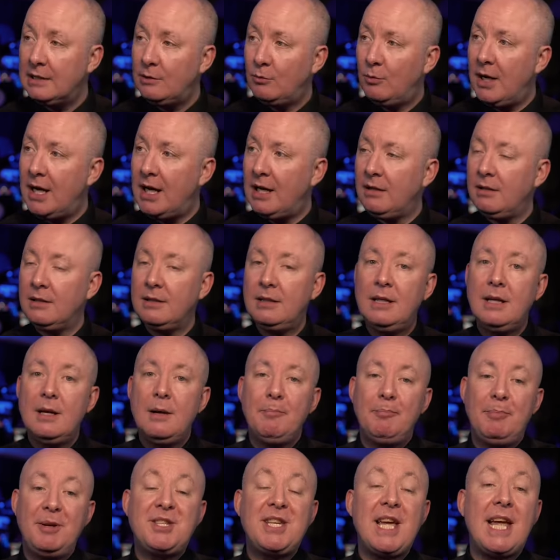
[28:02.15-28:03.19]
Well,
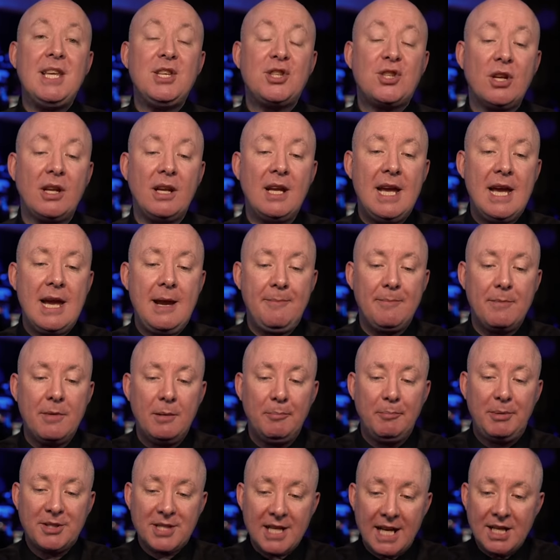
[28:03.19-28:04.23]
potentially,
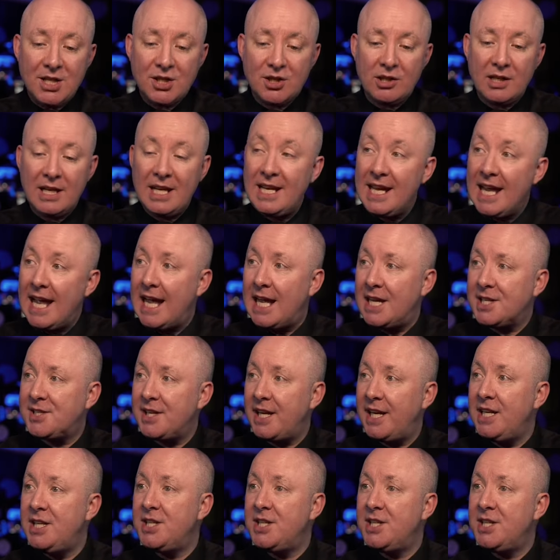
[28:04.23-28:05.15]
yes.